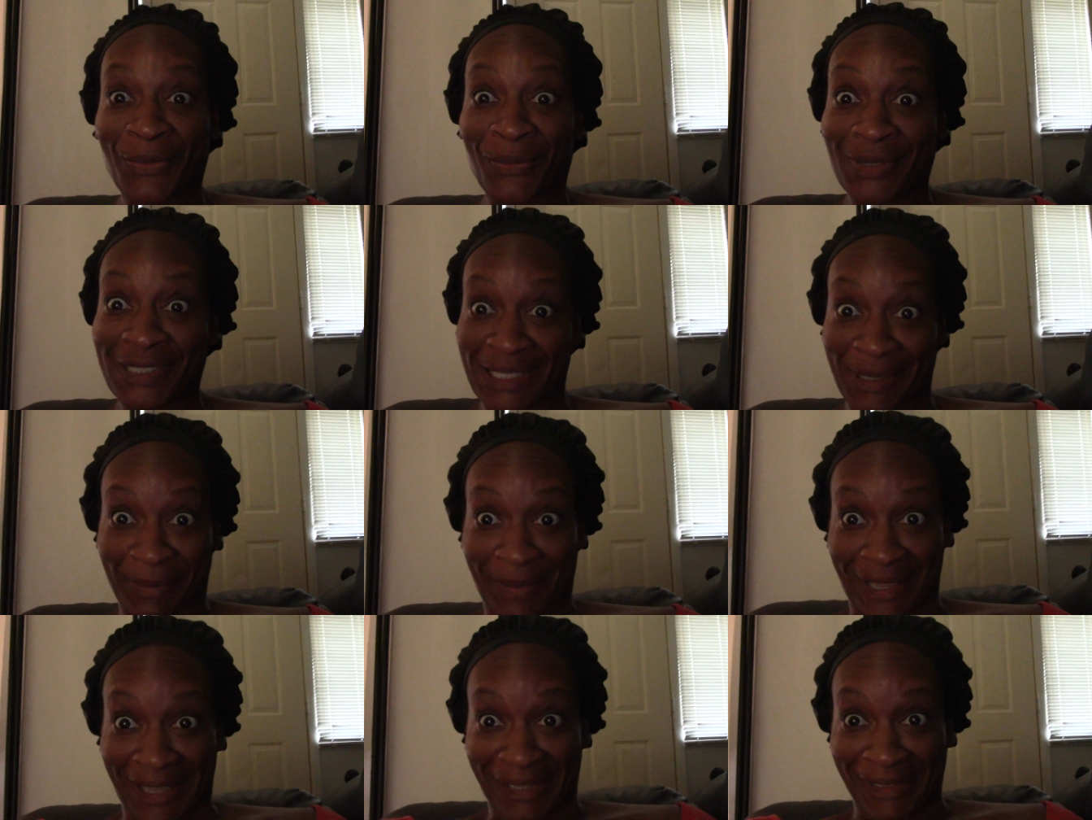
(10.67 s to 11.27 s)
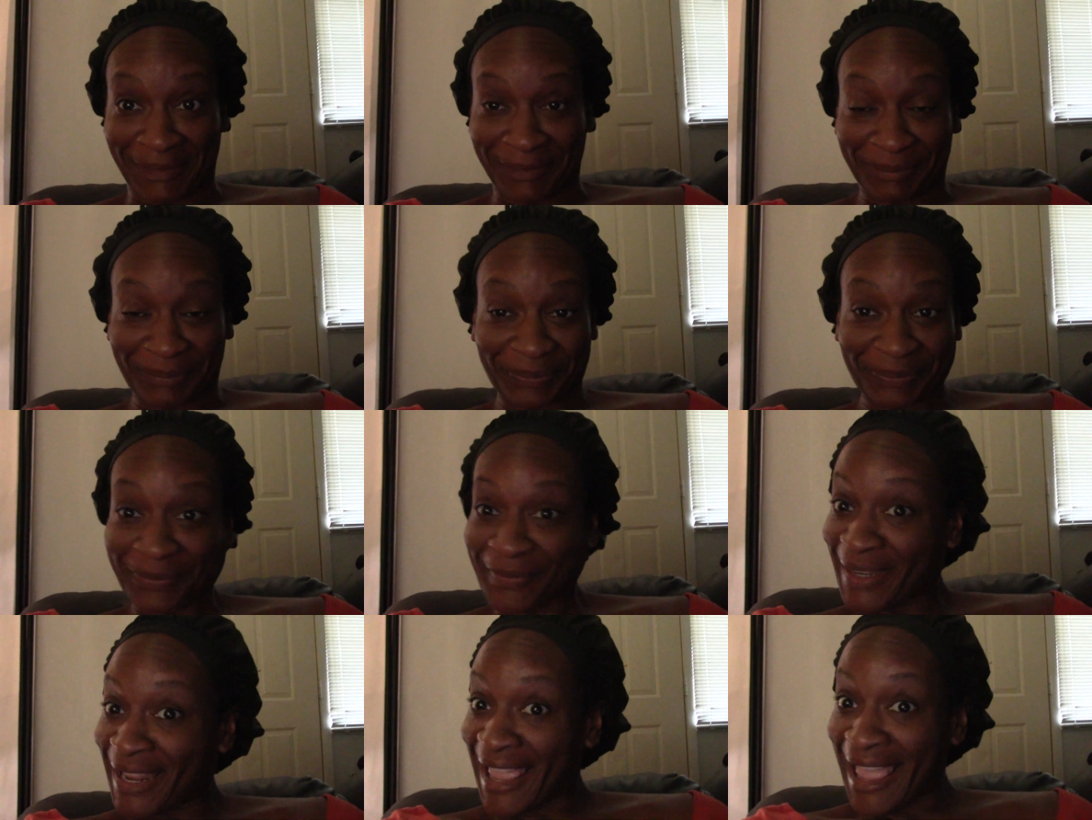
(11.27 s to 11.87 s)
what's up y'all
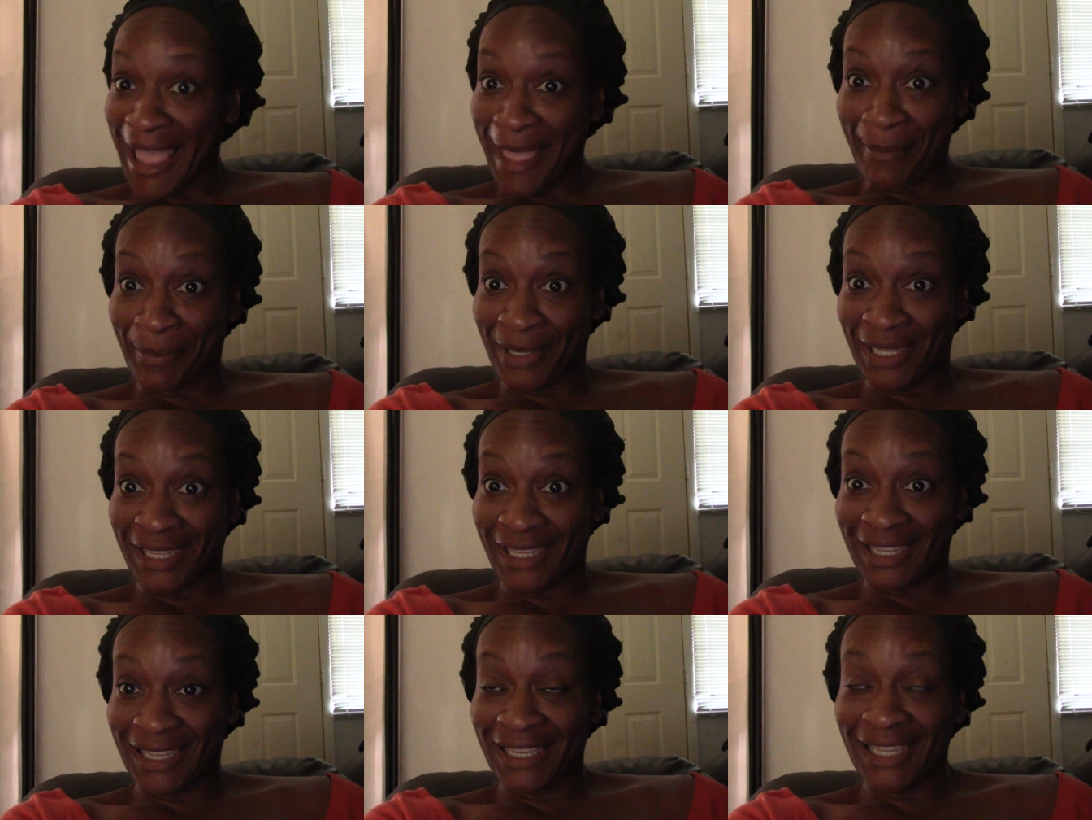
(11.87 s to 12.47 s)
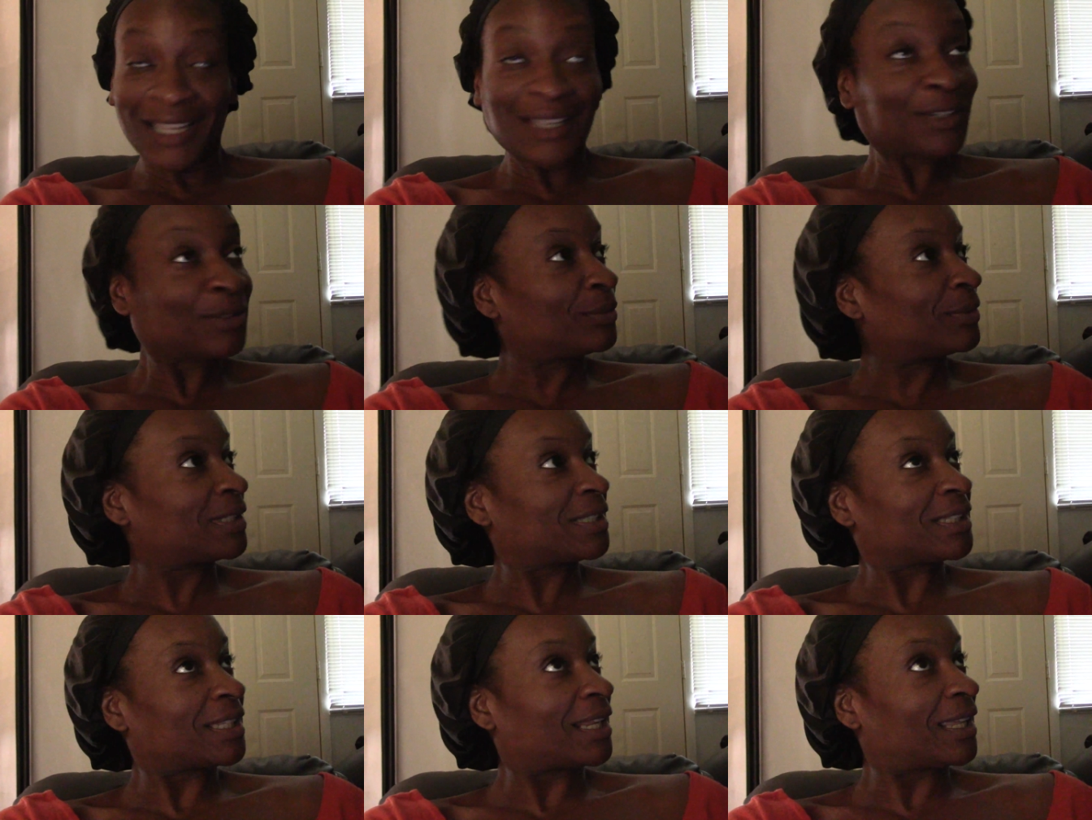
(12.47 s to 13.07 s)
happy
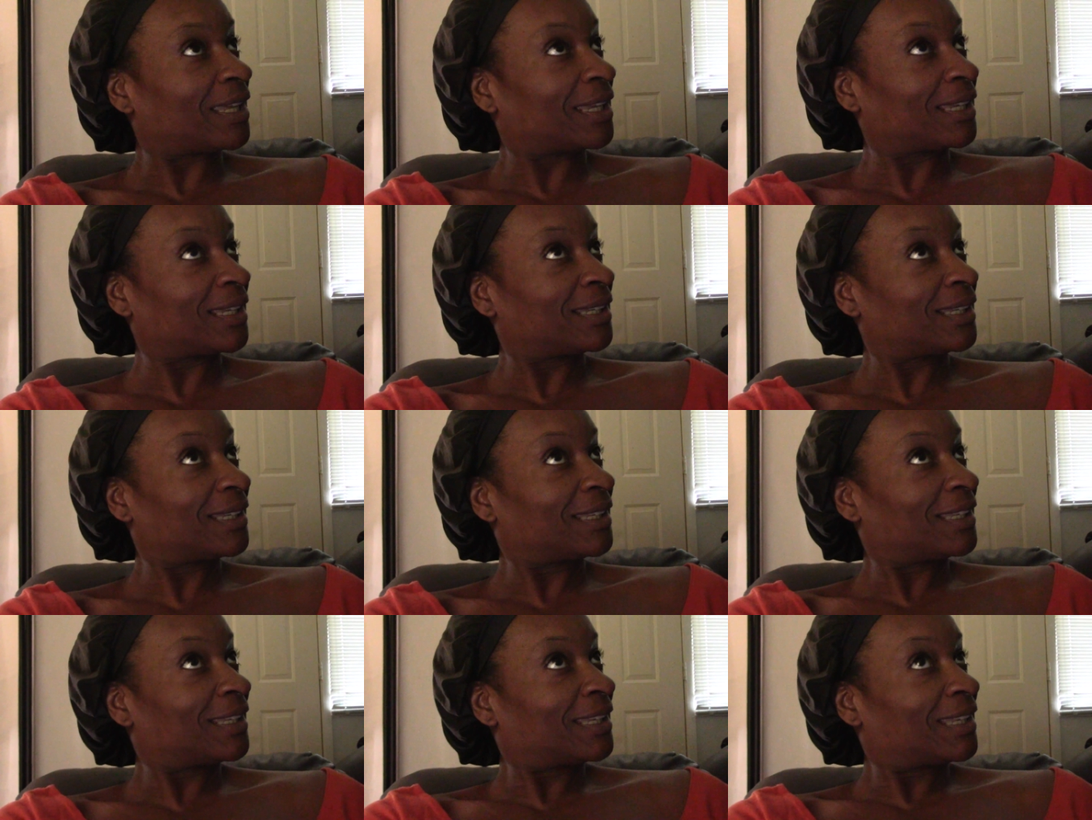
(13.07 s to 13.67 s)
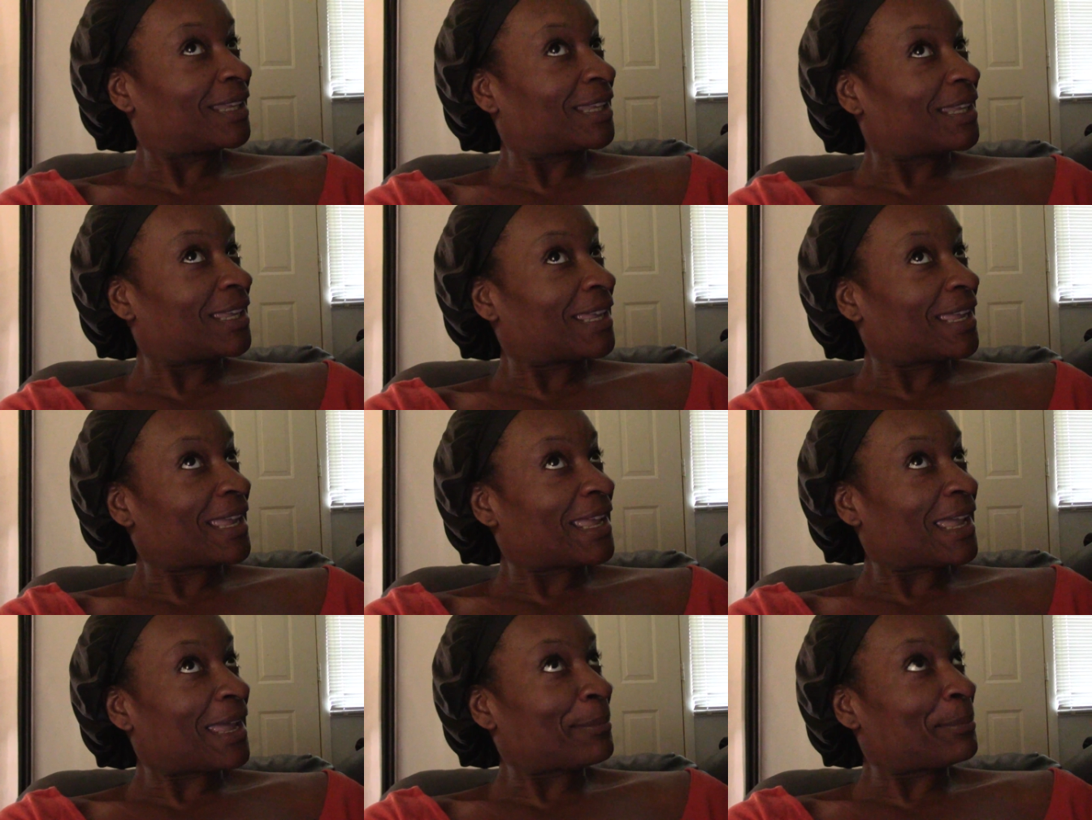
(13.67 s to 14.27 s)
what's today
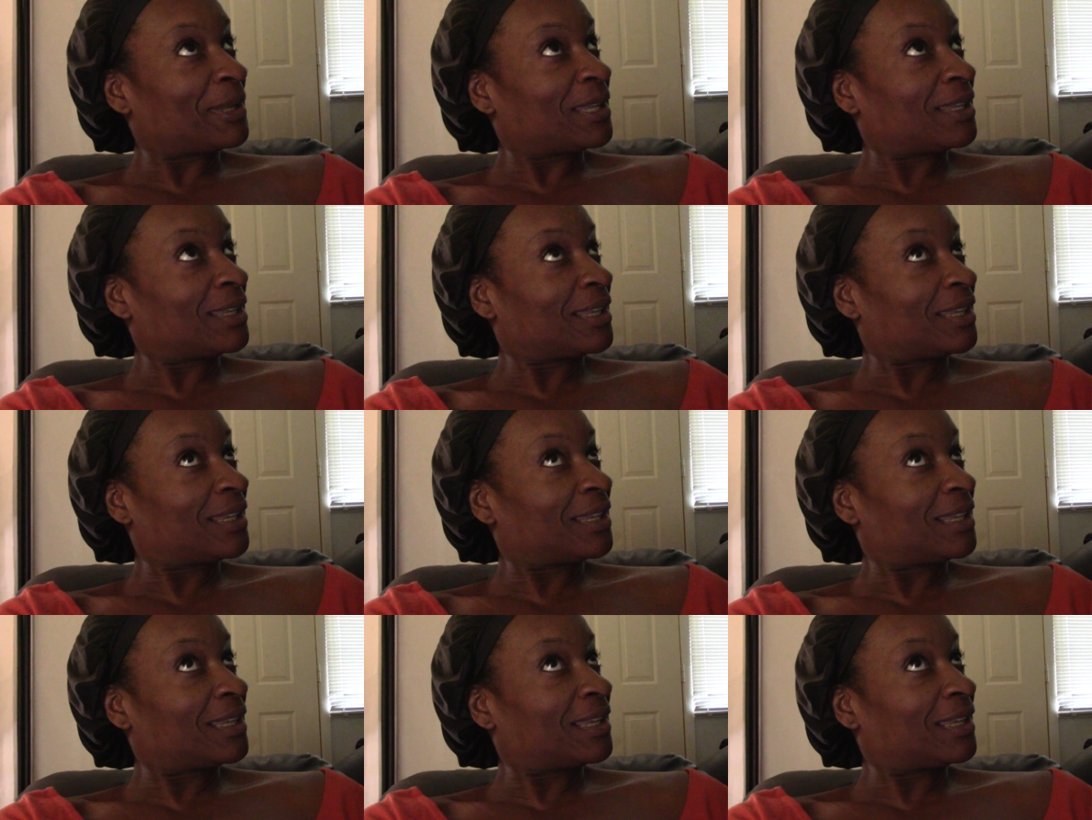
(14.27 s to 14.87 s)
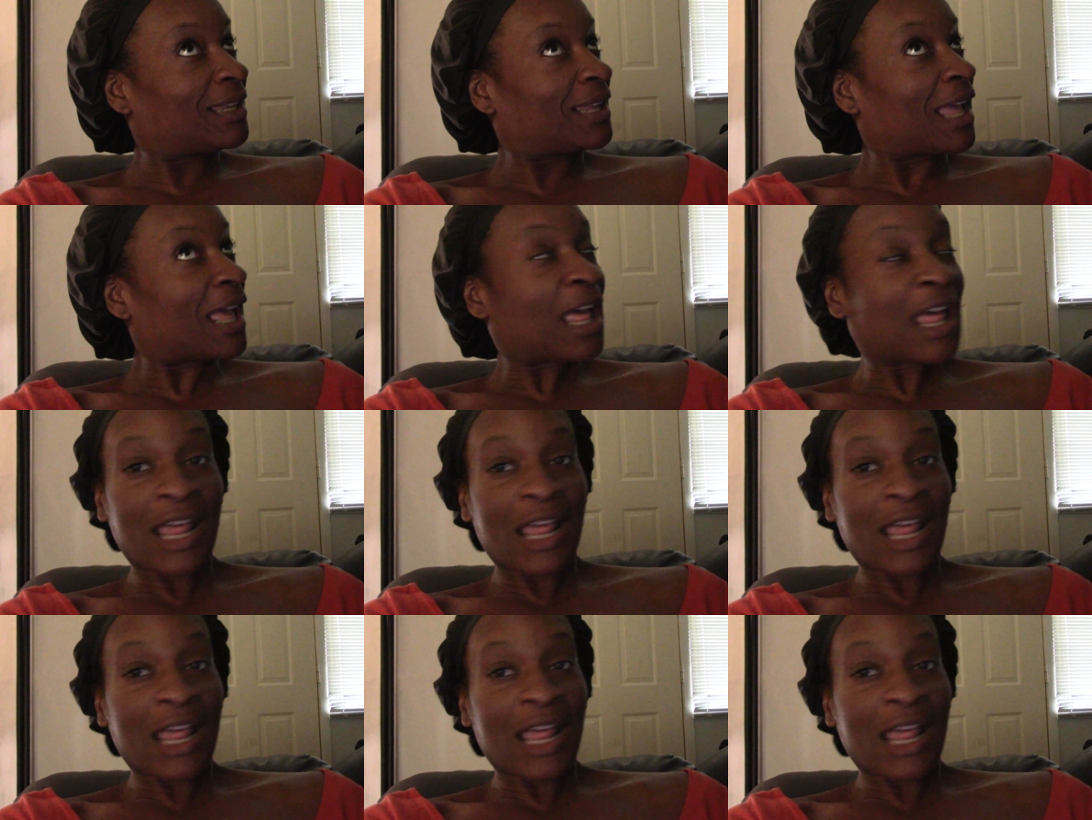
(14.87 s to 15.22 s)
happy